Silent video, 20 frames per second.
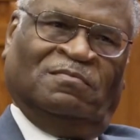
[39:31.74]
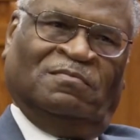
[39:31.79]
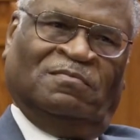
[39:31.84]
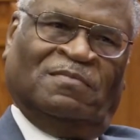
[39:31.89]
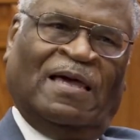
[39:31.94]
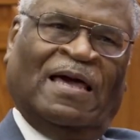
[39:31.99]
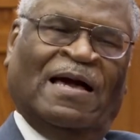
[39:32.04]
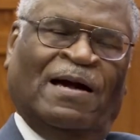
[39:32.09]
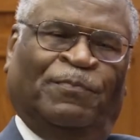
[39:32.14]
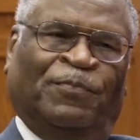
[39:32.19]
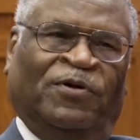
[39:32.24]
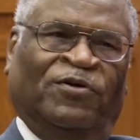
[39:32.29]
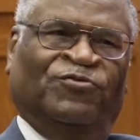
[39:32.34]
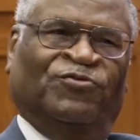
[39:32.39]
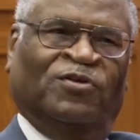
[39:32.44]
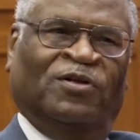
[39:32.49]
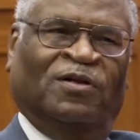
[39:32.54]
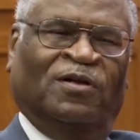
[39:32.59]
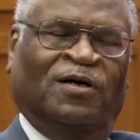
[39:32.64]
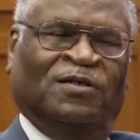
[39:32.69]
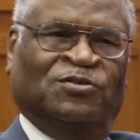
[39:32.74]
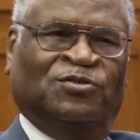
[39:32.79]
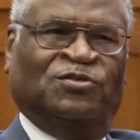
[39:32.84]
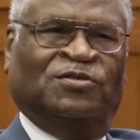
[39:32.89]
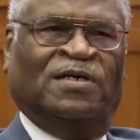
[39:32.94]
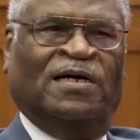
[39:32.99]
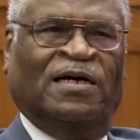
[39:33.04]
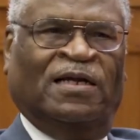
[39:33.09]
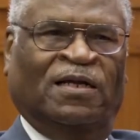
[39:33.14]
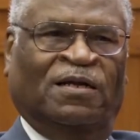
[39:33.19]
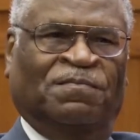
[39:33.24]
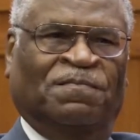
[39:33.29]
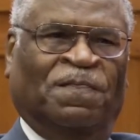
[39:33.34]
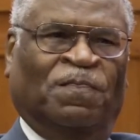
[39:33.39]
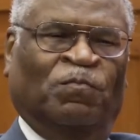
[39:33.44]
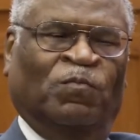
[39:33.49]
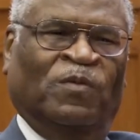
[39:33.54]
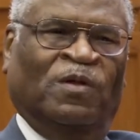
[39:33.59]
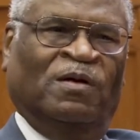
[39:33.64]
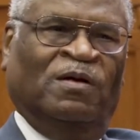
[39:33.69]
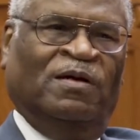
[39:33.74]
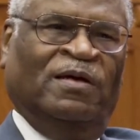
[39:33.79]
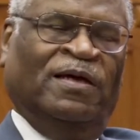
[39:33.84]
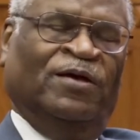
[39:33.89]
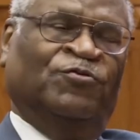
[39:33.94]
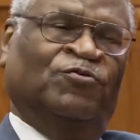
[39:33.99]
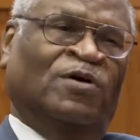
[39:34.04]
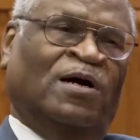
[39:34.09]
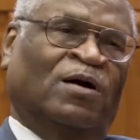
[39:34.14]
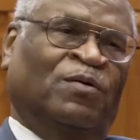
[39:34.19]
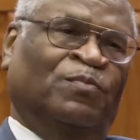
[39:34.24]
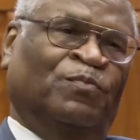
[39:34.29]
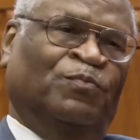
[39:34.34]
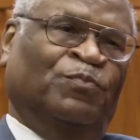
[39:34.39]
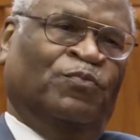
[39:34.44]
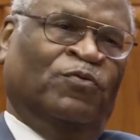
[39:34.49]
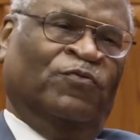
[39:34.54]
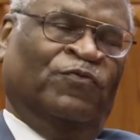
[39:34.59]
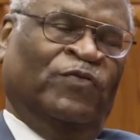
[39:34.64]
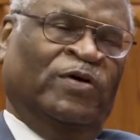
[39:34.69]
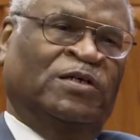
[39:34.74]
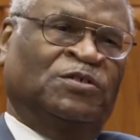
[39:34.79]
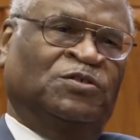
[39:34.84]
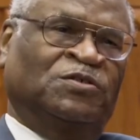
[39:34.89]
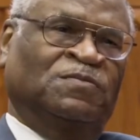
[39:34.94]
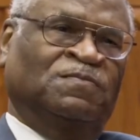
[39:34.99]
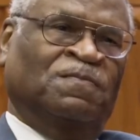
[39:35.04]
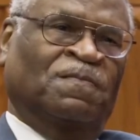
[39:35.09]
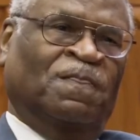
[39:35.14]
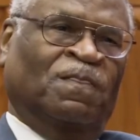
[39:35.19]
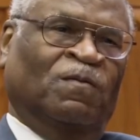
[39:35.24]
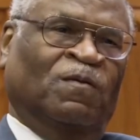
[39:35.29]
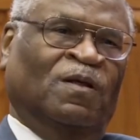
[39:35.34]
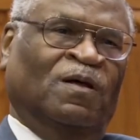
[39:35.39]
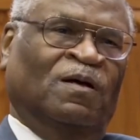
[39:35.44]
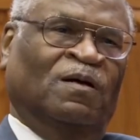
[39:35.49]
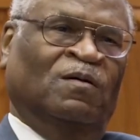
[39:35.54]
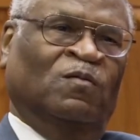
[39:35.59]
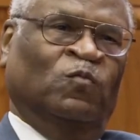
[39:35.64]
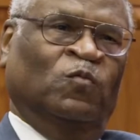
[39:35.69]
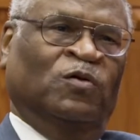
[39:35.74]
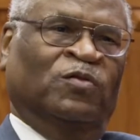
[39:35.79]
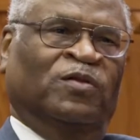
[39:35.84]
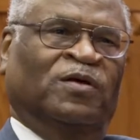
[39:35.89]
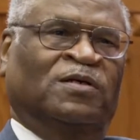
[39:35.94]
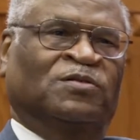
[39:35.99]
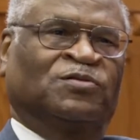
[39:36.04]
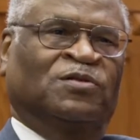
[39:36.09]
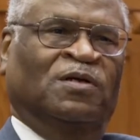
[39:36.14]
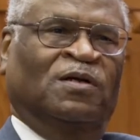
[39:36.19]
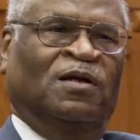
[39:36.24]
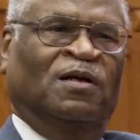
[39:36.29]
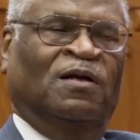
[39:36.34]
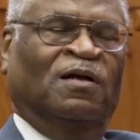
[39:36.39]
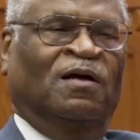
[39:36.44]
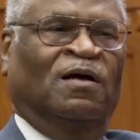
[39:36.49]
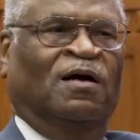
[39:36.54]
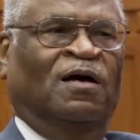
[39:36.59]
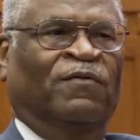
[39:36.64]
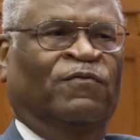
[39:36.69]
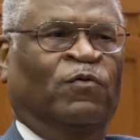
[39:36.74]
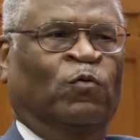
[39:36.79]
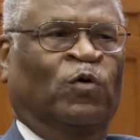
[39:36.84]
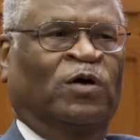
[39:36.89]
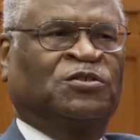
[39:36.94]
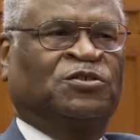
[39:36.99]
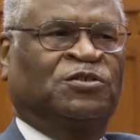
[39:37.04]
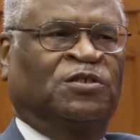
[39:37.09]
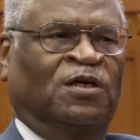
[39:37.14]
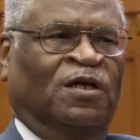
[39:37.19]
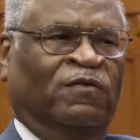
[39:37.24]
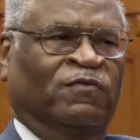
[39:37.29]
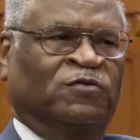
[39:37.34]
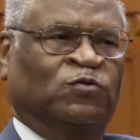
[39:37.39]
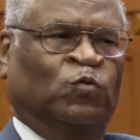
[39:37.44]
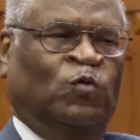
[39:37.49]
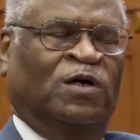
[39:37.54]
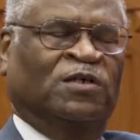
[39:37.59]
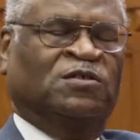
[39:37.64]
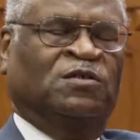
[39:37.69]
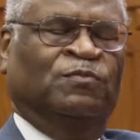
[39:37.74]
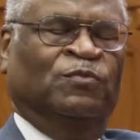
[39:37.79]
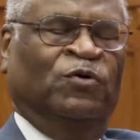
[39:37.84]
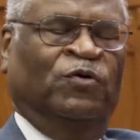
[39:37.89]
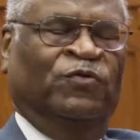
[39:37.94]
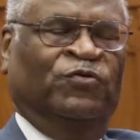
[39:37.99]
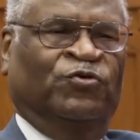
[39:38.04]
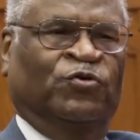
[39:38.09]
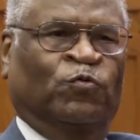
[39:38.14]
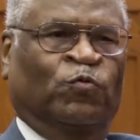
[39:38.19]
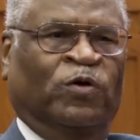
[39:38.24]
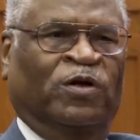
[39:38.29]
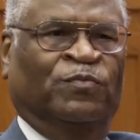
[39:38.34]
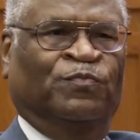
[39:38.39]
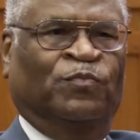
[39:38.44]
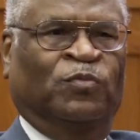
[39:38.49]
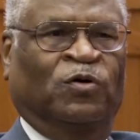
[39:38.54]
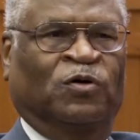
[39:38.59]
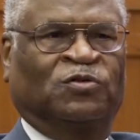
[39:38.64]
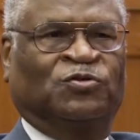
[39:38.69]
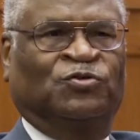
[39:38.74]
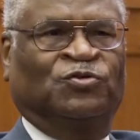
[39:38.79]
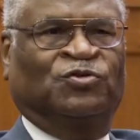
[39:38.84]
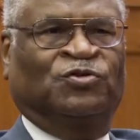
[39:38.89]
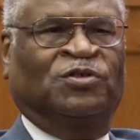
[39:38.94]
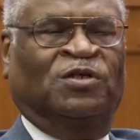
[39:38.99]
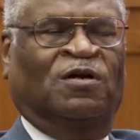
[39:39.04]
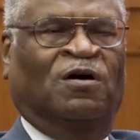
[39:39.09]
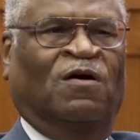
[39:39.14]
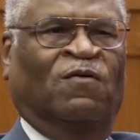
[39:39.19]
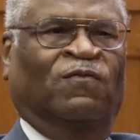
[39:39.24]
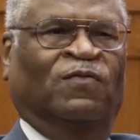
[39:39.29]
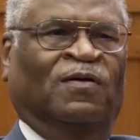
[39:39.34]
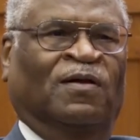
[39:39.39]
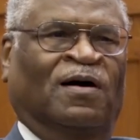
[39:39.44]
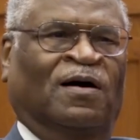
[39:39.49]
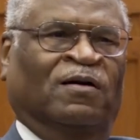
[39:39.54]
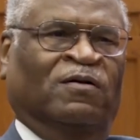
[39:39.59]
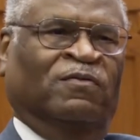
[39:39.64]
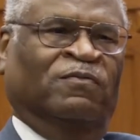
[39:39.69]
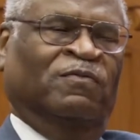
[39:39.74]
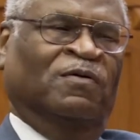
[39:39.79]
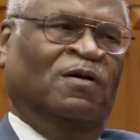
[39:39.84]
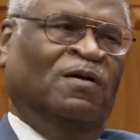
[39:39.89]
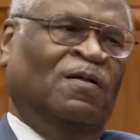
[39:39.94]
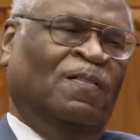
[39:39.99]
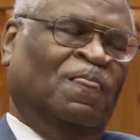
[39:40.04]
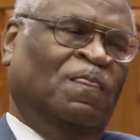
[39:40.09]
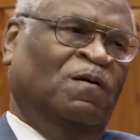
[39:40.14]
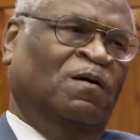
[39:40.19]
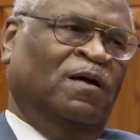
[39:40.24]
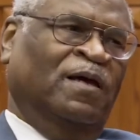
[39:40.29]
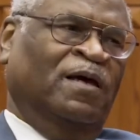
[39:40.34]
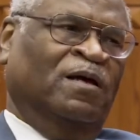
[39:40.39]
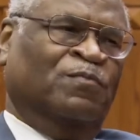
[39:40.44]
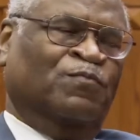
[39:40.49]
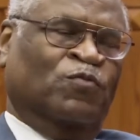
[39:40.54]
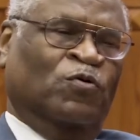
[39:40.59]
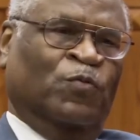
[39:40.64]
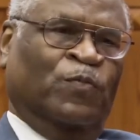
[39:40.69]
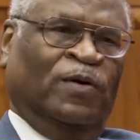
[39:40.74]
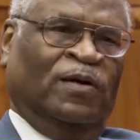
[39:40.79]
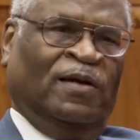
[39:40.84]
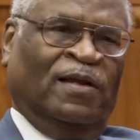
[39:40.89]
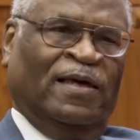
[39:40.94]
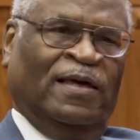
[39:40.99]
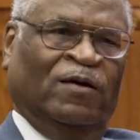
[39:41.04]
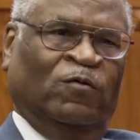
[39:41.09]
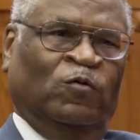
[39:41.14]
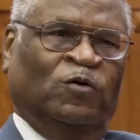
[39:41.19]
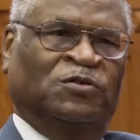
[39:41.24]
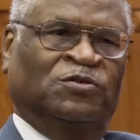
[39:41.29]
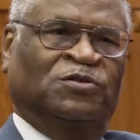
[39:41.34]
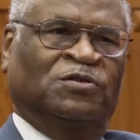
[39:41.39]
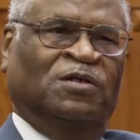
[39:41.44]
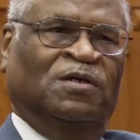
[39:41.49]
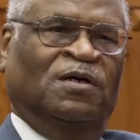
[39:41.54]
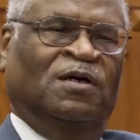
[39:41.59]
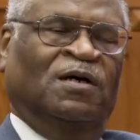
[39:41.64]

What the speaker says: happenings in a large society into our profession with us. If you watch television, you watch movies, you read books, you see an awful lot of inappropriate language,